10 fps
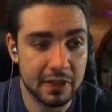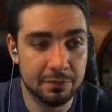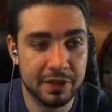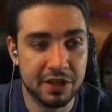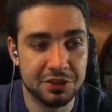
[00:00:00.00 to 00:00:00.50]

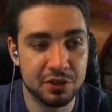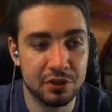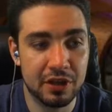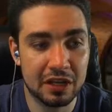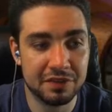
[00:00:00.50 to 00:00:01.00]
Because you can
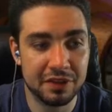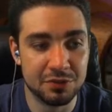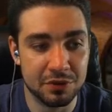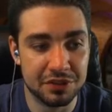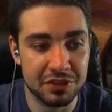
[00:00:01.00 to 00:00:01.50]
only activate this
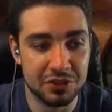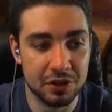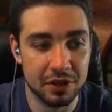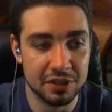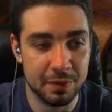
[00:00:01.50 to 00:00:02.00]
once each
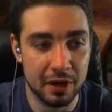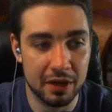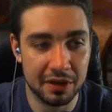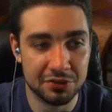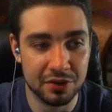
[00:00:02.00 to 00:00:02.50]
turn, it's probably
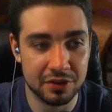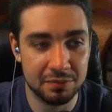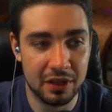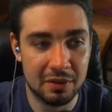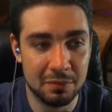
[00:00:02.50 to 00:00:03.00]
not constructed
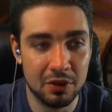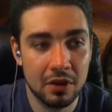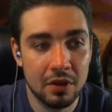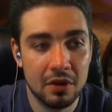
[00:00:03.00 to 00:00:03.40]
playable.